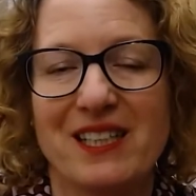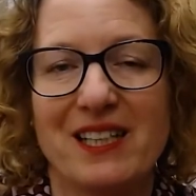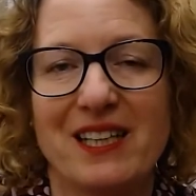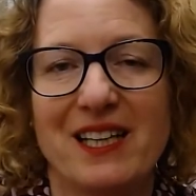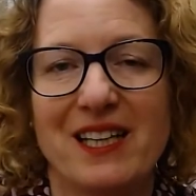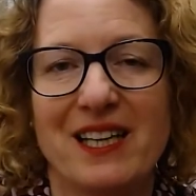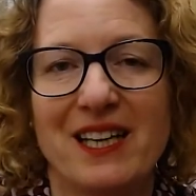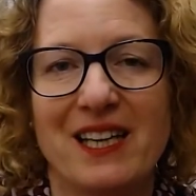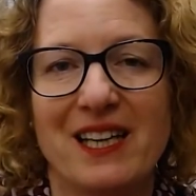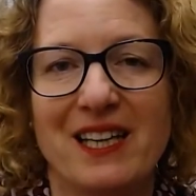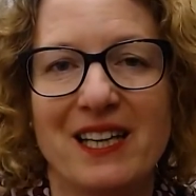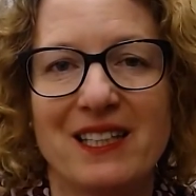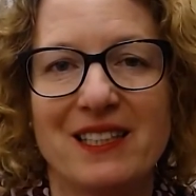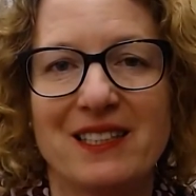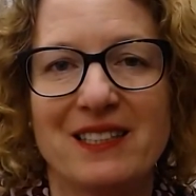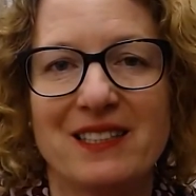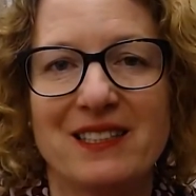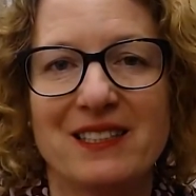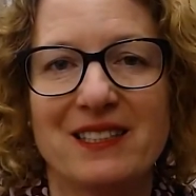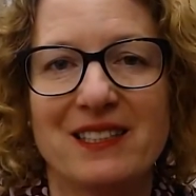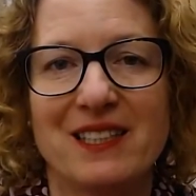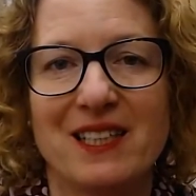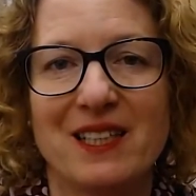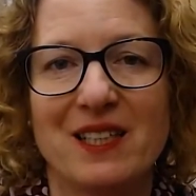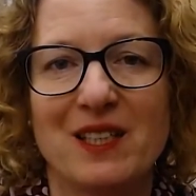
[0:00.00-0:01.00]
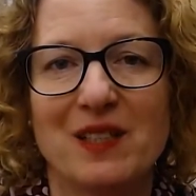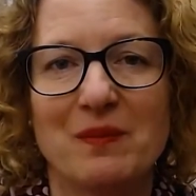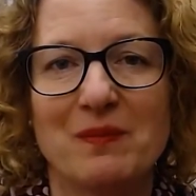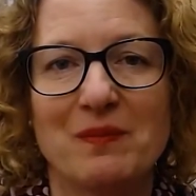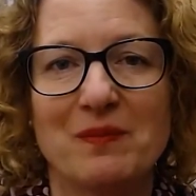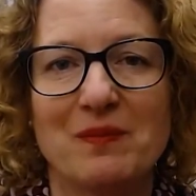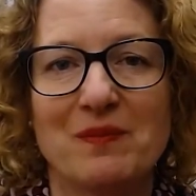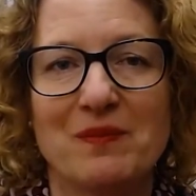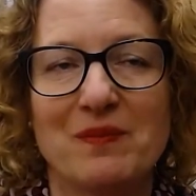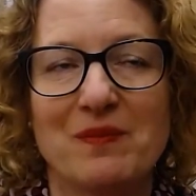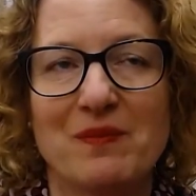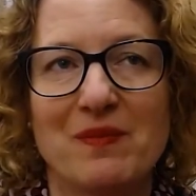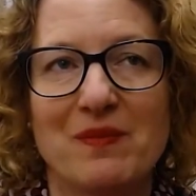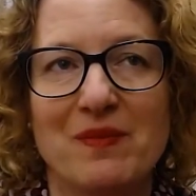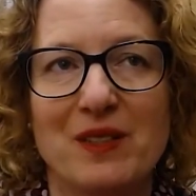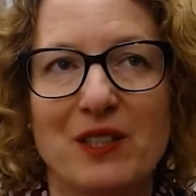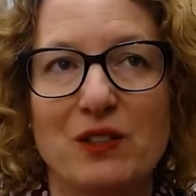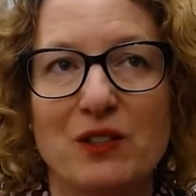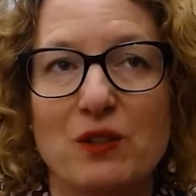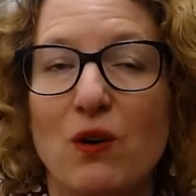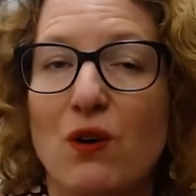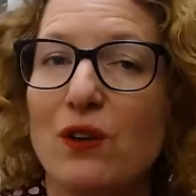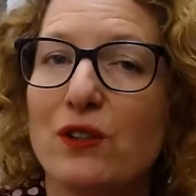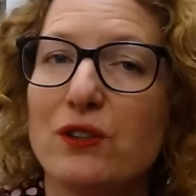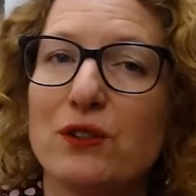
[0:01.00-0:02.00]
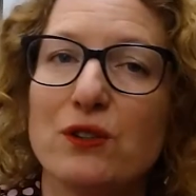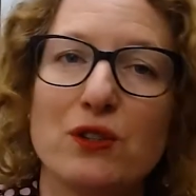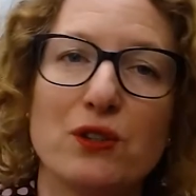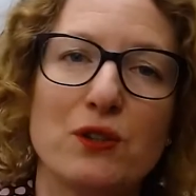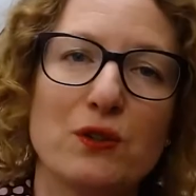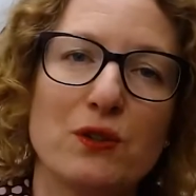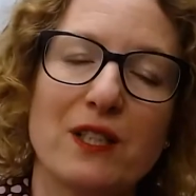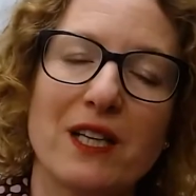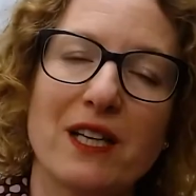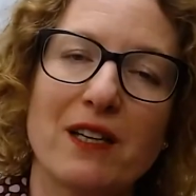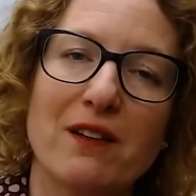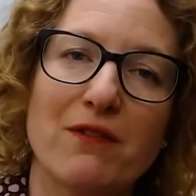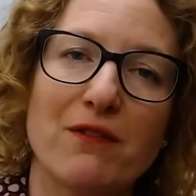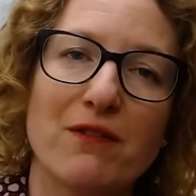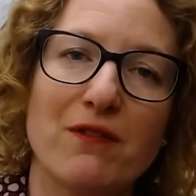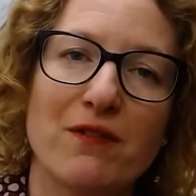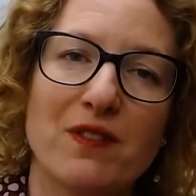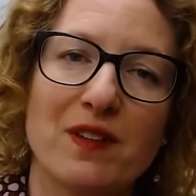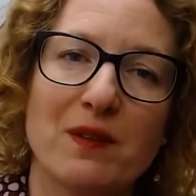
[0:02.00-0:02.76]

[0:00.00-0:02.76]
And you also should have